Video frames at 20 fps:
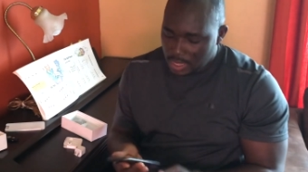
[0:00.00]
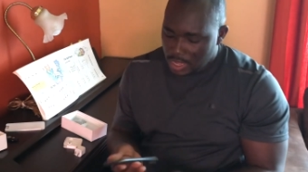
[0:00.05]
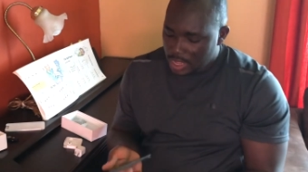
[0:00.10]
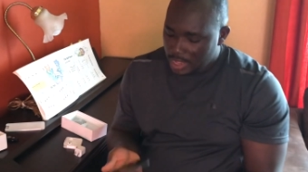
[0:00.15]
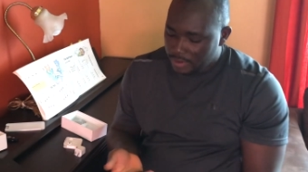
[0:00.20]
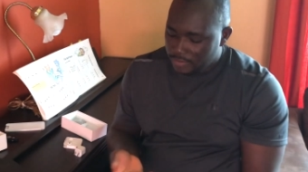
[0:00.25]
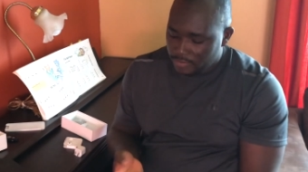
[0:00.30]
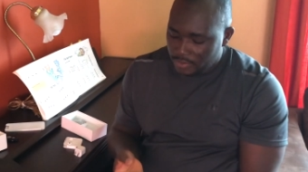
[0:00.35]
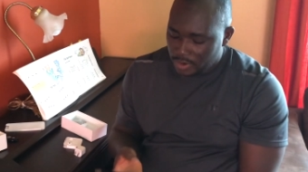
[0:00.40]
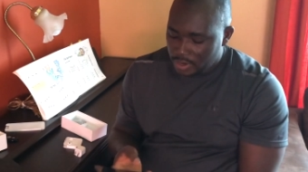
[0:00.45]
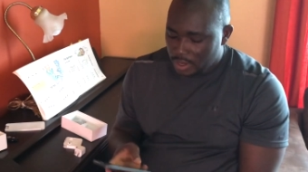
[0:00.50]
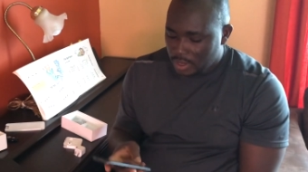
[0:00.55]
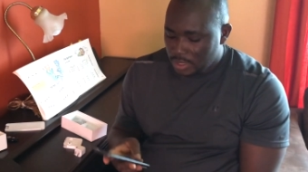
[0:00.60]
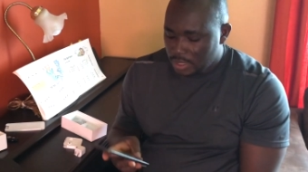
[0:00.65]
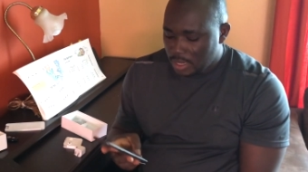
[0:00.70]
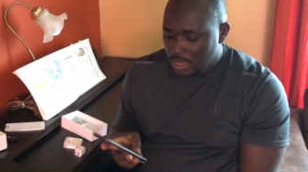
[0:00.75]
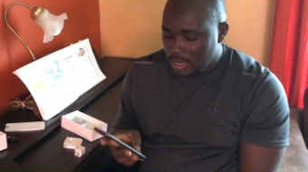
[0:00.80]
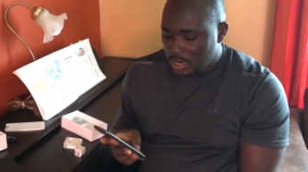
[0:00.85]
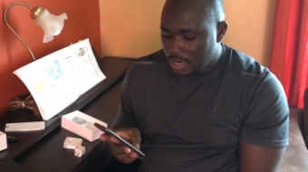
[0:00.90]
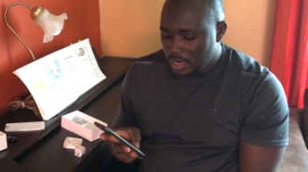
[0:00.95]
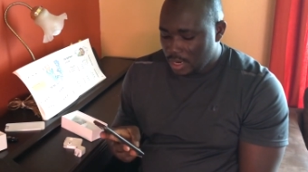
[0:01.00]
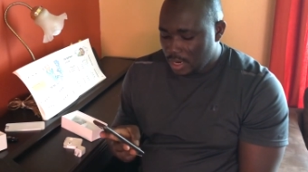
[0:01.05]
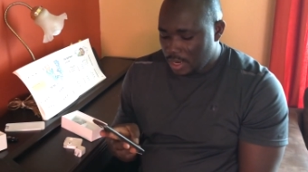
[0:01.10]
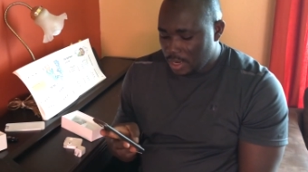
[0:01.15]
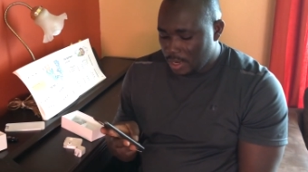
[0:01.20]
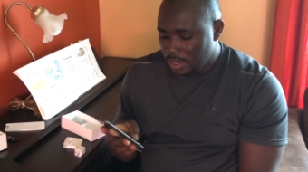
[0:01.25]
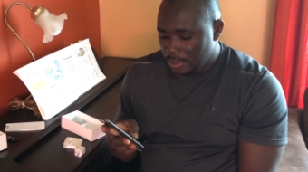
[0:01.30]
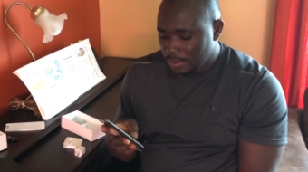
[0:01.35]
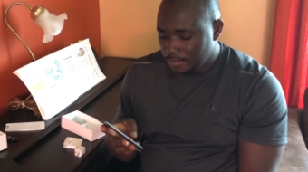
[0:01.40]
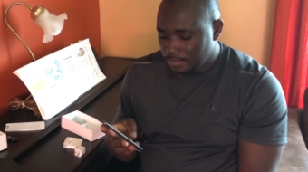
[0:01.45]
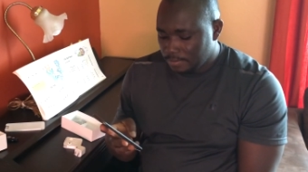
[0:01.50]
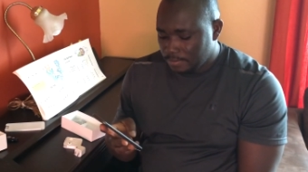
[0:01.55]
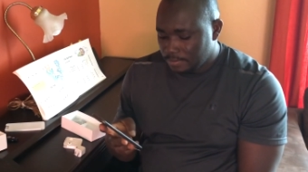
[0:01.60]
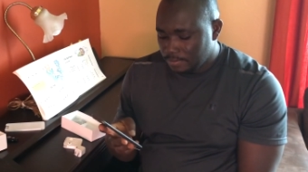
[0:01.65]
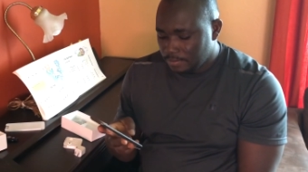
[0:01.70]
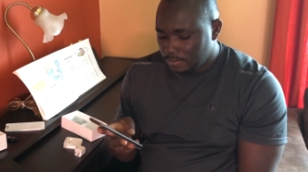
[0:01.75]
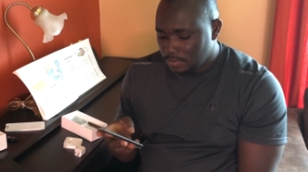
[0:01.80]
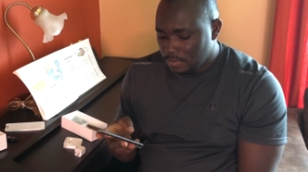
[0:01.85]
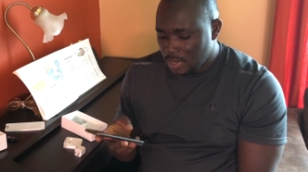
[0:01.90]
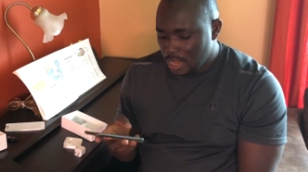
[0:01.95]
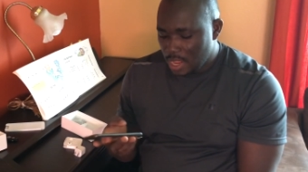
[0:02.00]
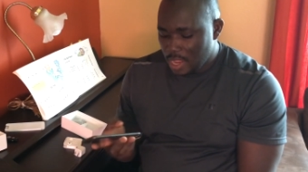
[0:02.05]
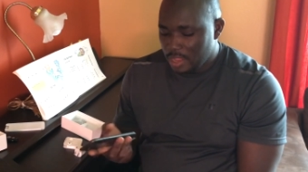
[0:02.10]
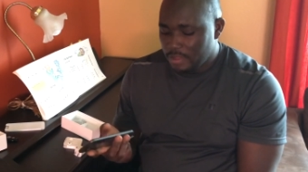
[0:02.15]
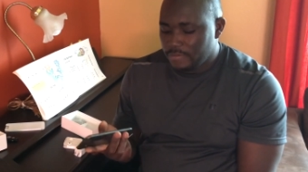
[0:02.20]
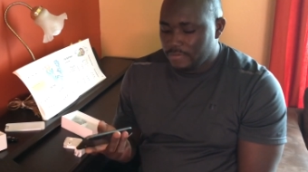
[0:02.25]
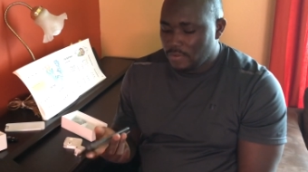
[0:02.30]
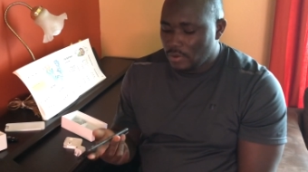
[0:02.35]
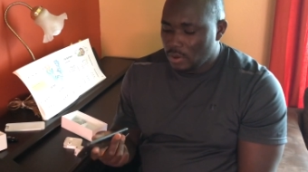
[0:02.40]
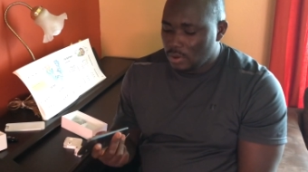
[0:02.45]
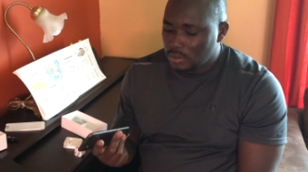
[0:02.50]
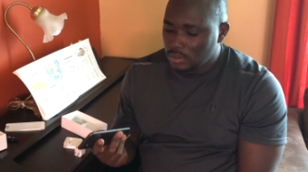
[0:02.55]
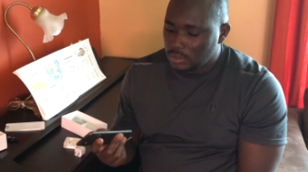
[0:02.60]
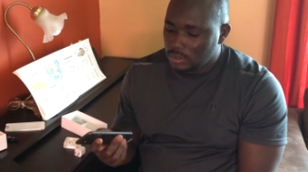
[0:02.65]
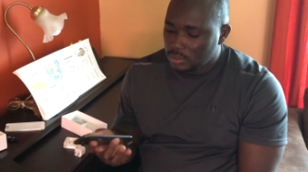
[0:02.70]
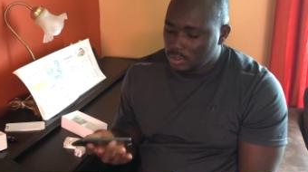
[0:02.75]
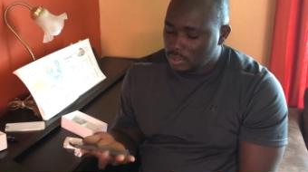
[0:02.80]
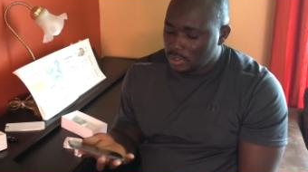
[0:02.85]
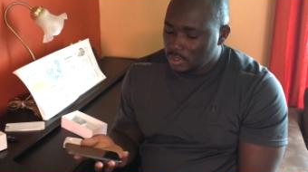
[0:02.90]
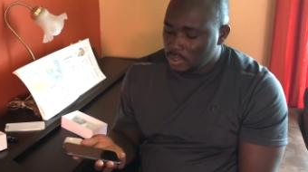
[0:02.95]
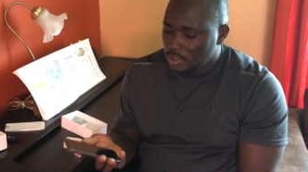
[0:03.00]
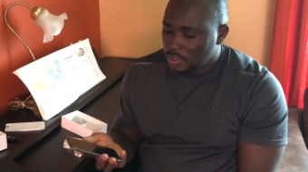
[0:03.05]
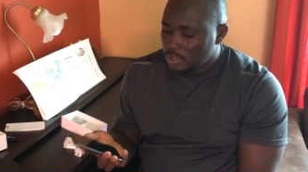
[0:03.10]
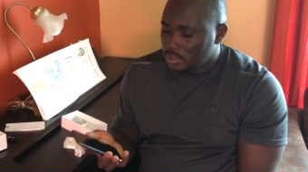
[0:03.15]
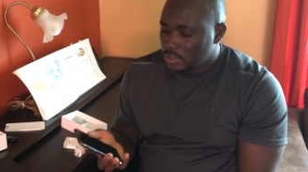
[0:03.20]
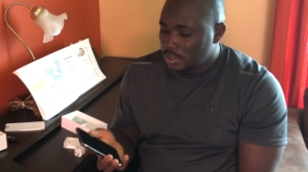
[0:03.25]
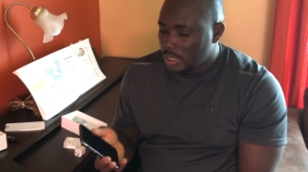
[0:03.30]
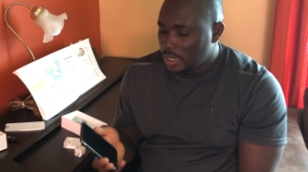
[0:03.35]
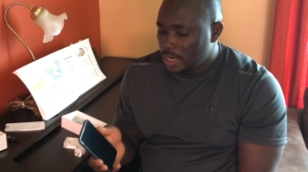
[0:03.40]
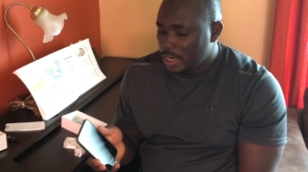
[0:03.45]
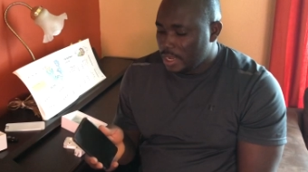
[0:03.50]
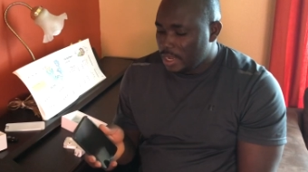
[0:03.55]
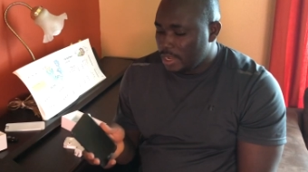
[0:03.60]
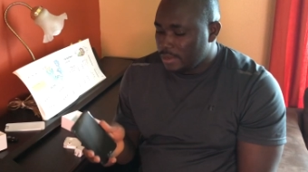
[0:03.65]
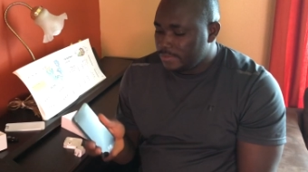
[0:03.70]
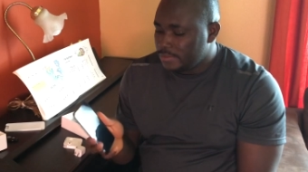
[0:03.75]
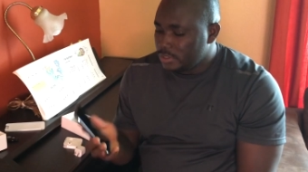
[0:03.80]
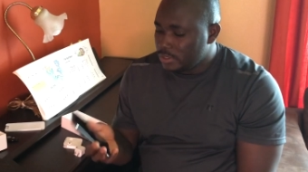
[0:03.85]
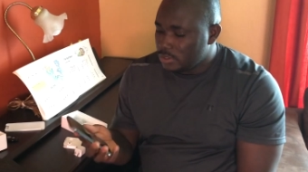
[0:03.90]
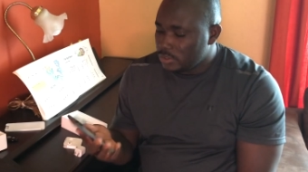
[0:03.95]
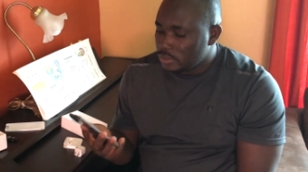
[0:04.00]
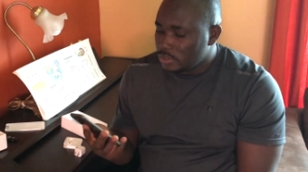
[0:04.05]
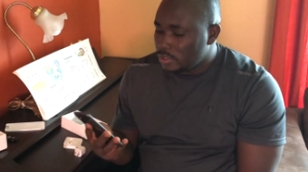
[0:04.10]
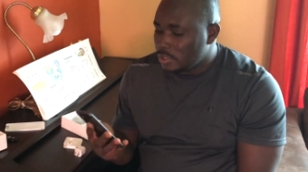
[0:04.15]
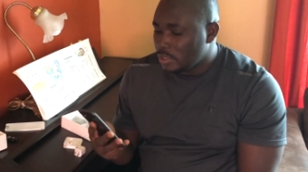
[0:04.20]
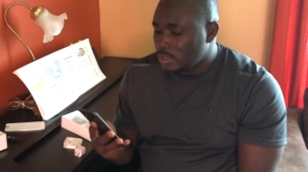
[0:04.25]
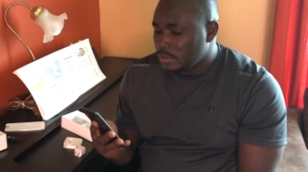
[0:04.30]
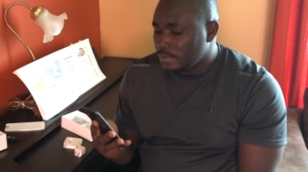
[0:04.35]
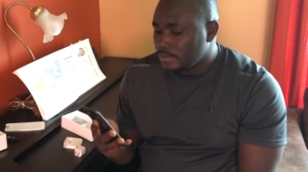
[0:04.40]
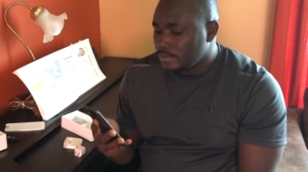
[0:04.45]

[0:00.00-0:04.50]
every other iPhone that I have used.